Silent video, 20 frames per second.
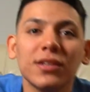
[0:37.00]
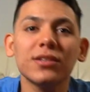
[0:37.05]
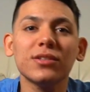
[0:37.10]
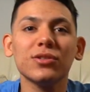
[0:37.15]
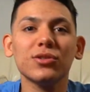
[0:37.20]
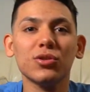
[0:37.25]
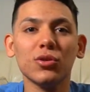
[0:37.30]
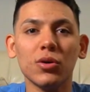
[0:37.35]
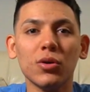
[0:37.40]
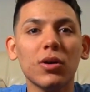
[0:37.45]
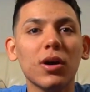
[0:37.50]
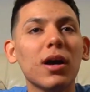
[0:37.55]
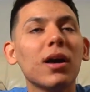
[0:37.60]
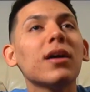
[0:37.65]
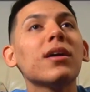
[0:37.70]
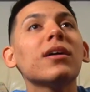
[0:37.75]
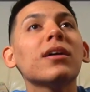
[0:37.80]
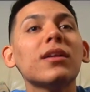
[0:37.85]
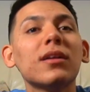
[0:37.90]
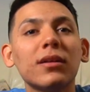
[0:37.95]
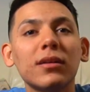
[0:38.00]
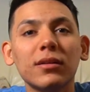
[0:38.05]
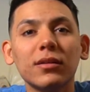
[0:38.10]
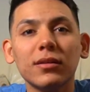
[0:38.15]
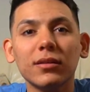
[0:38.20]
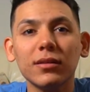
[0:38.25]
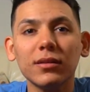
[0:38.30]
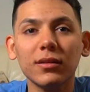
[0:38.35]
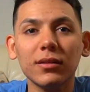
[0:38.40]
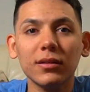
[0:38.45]
So I'm gonna
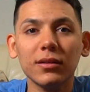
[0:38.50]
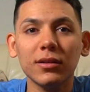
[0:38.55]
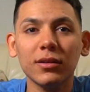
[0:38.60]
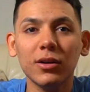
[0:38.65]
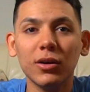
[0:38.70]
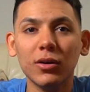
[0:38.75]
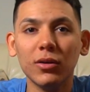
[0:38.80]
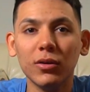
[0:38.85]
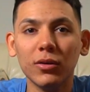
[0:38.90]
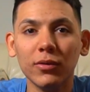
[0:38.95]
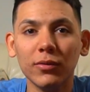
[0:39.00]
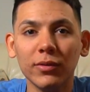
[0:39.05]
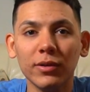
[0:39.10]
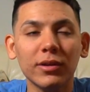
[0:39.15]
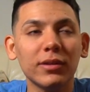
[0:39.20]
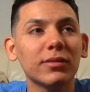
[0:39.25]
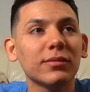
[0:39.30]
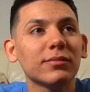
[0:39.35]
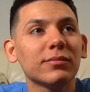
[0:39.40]
go over here.